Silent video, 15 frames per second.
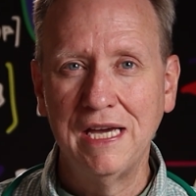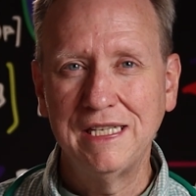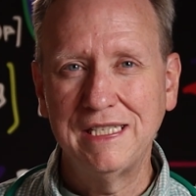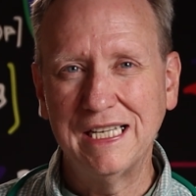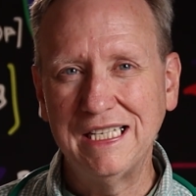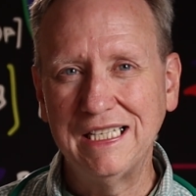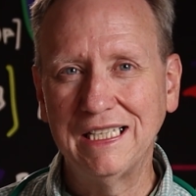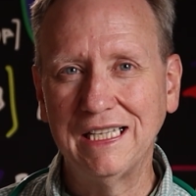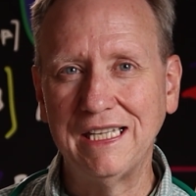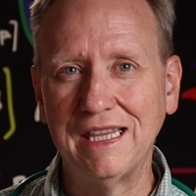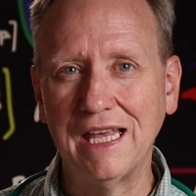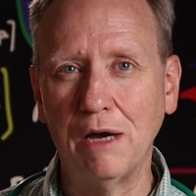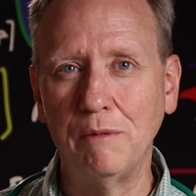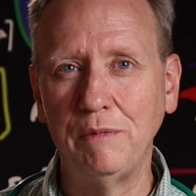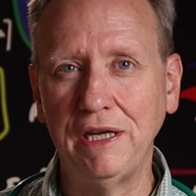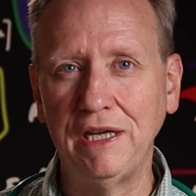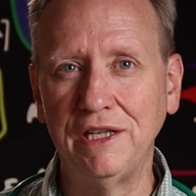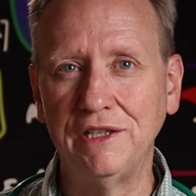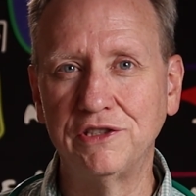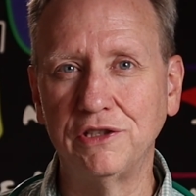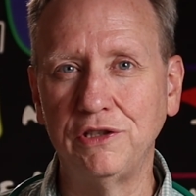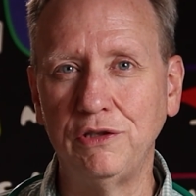Technically, that
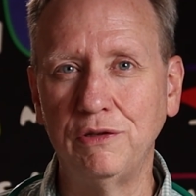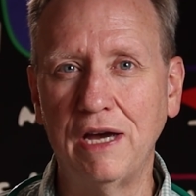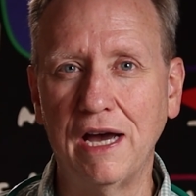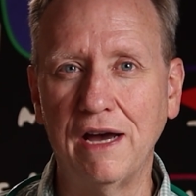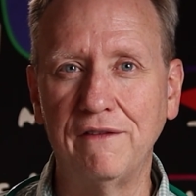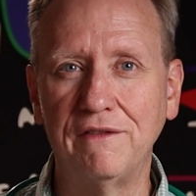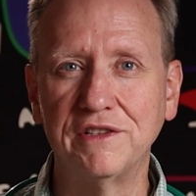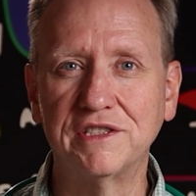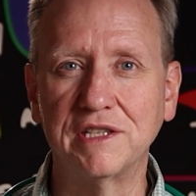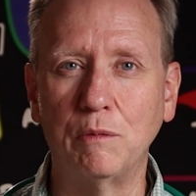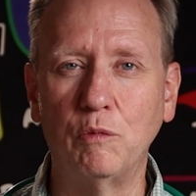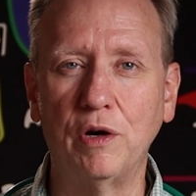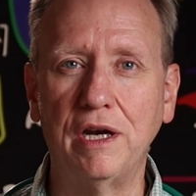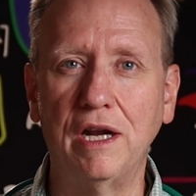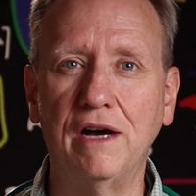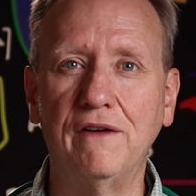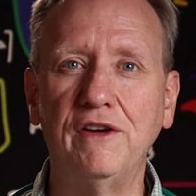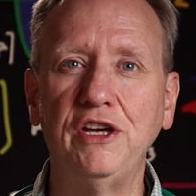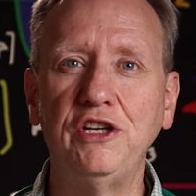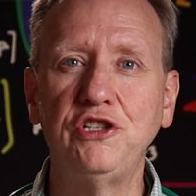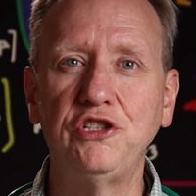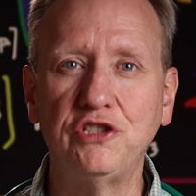means you have somewhat of
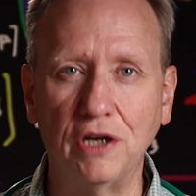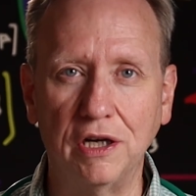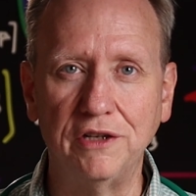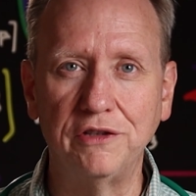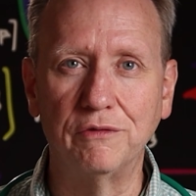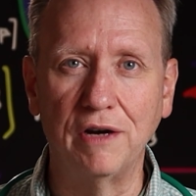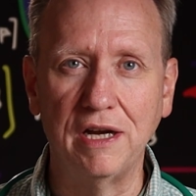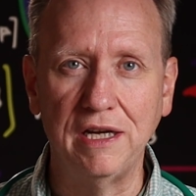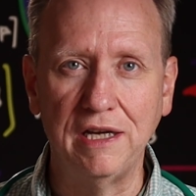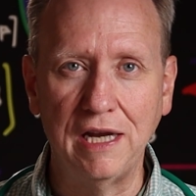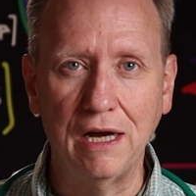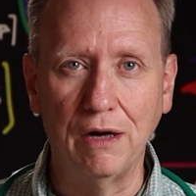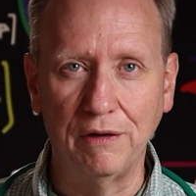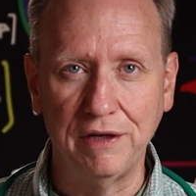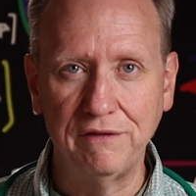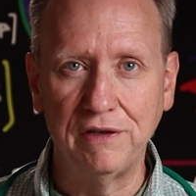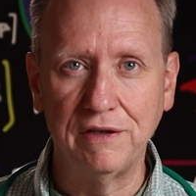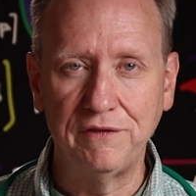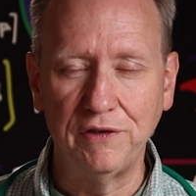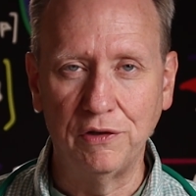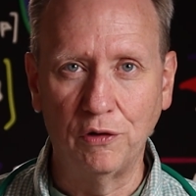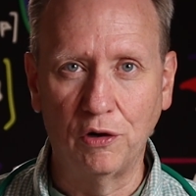a shunt right now, even
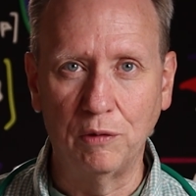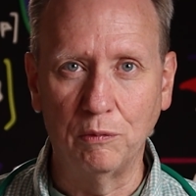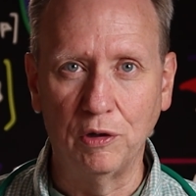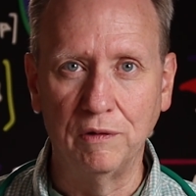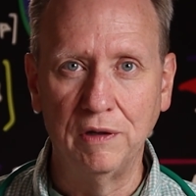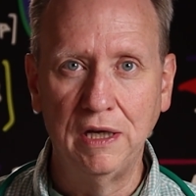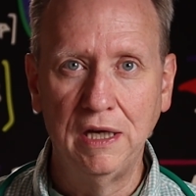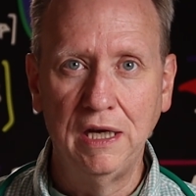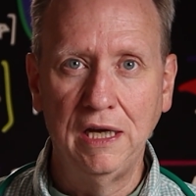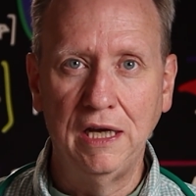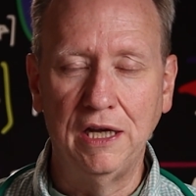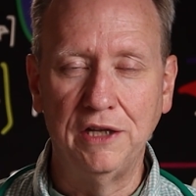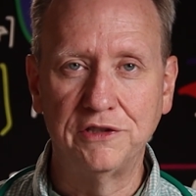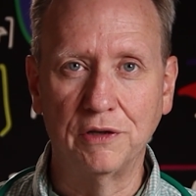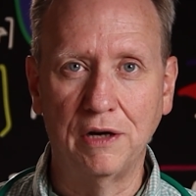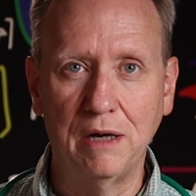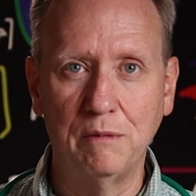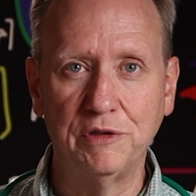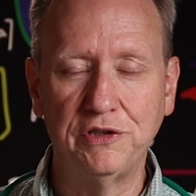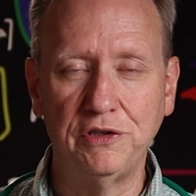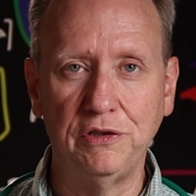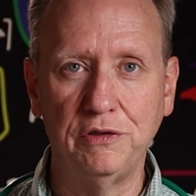if you're normal. And so how
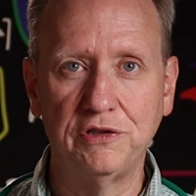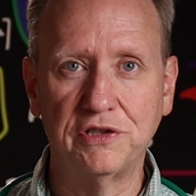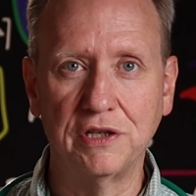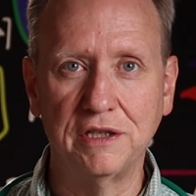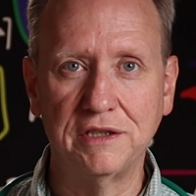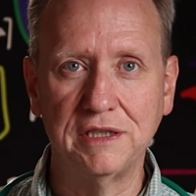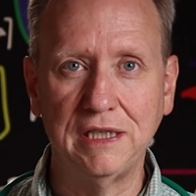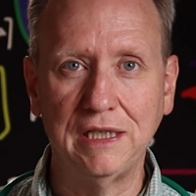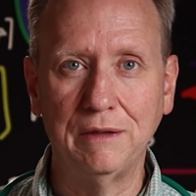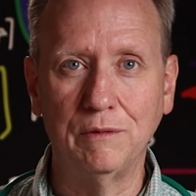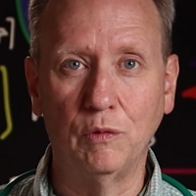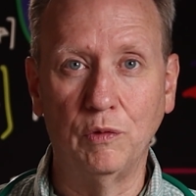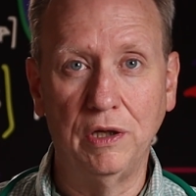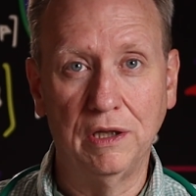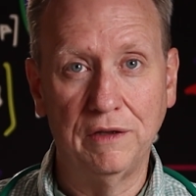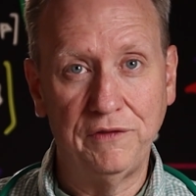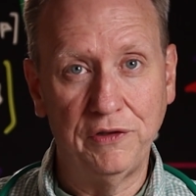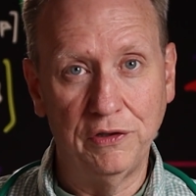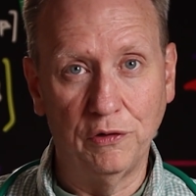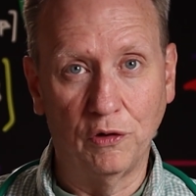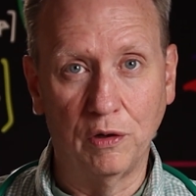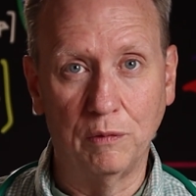much are you shunting? Well, if
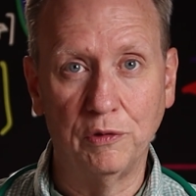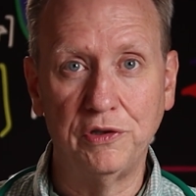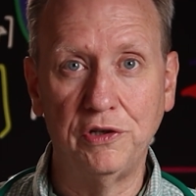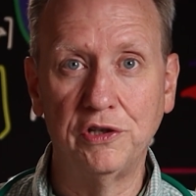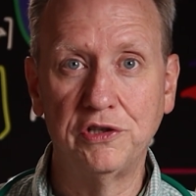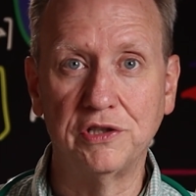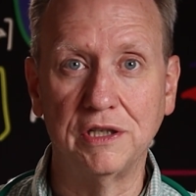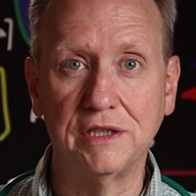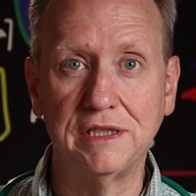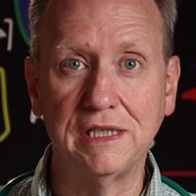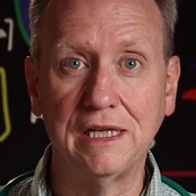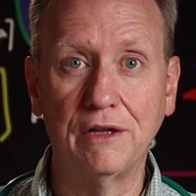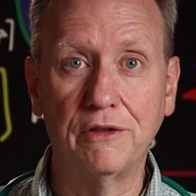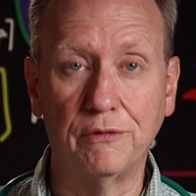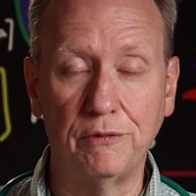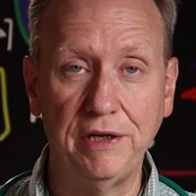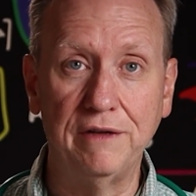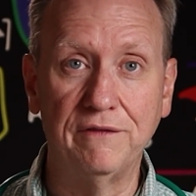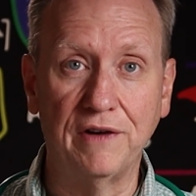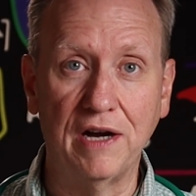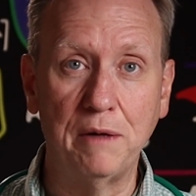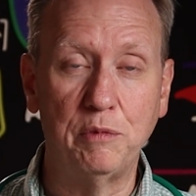you're normal, you're shunting 3
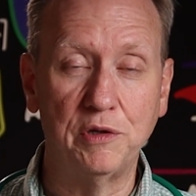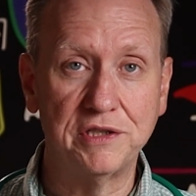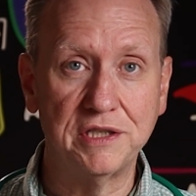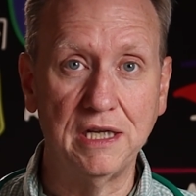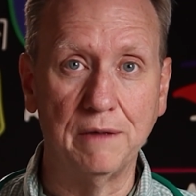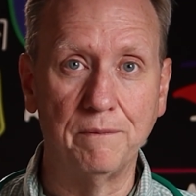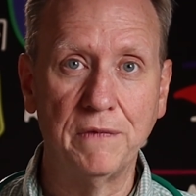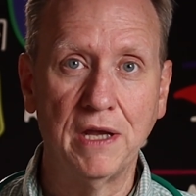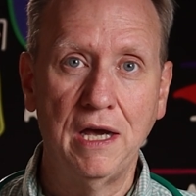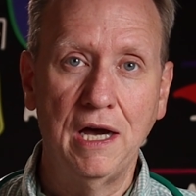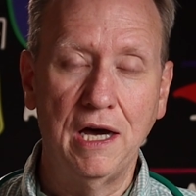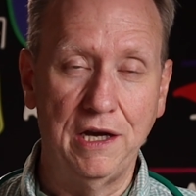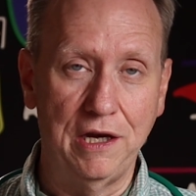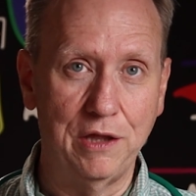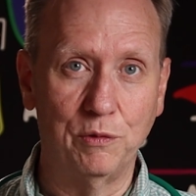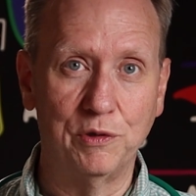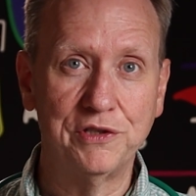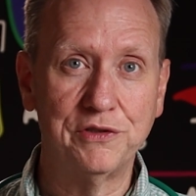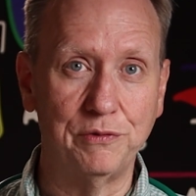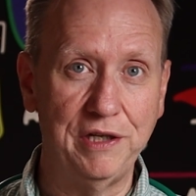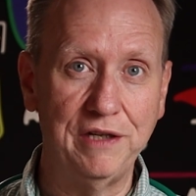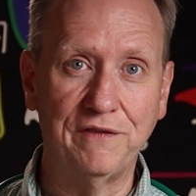to 5%. In other words,
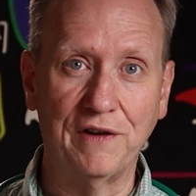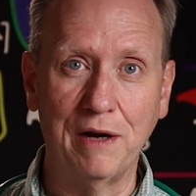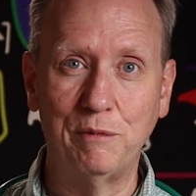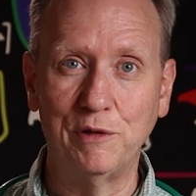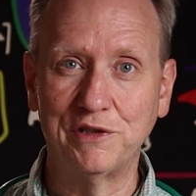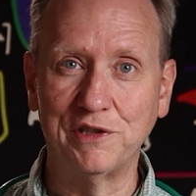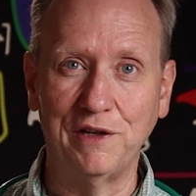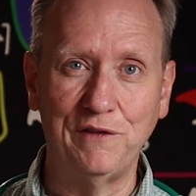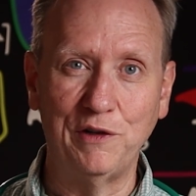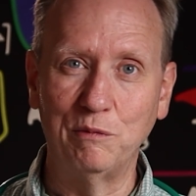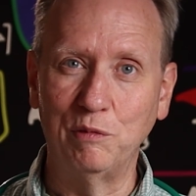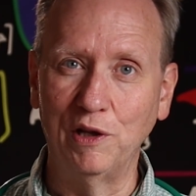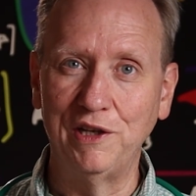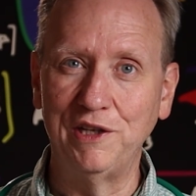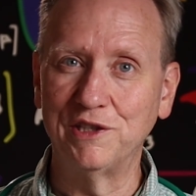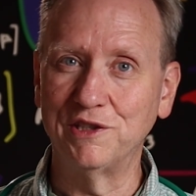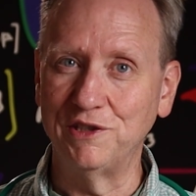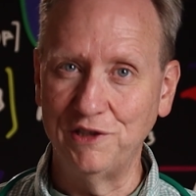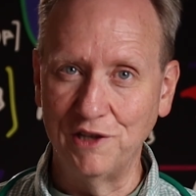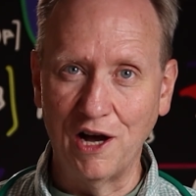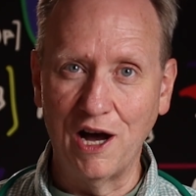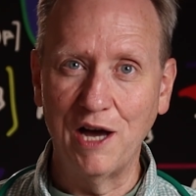3 to 5% of your blood is
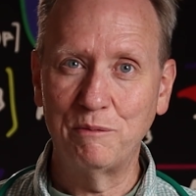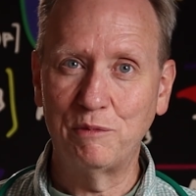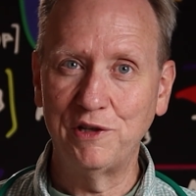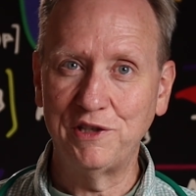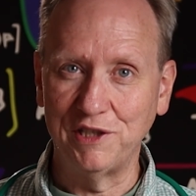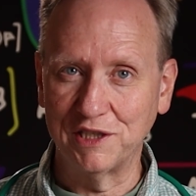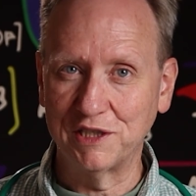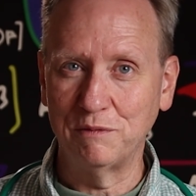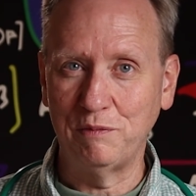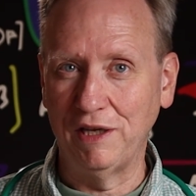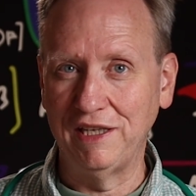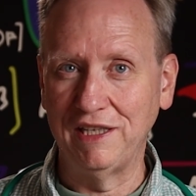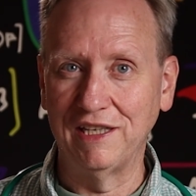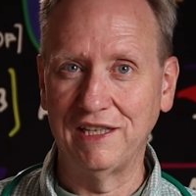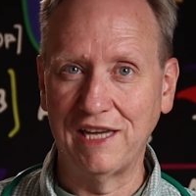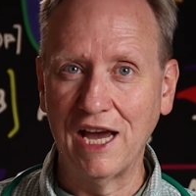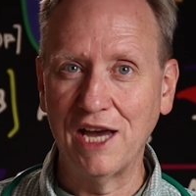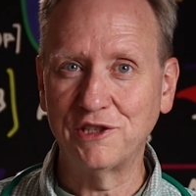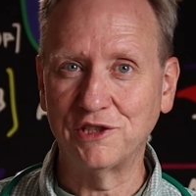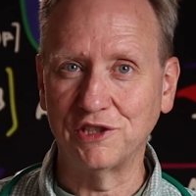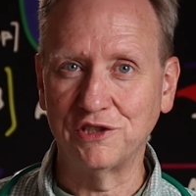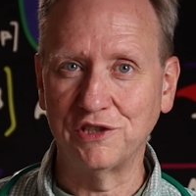not participating in
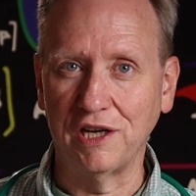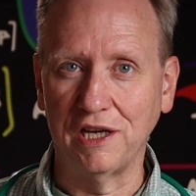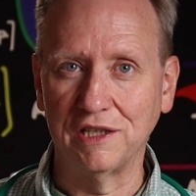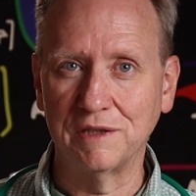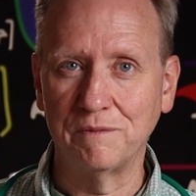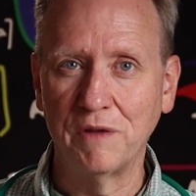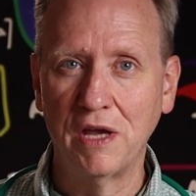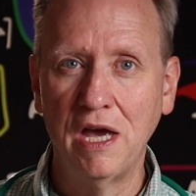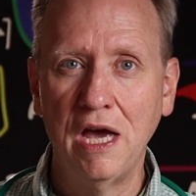gas exchange.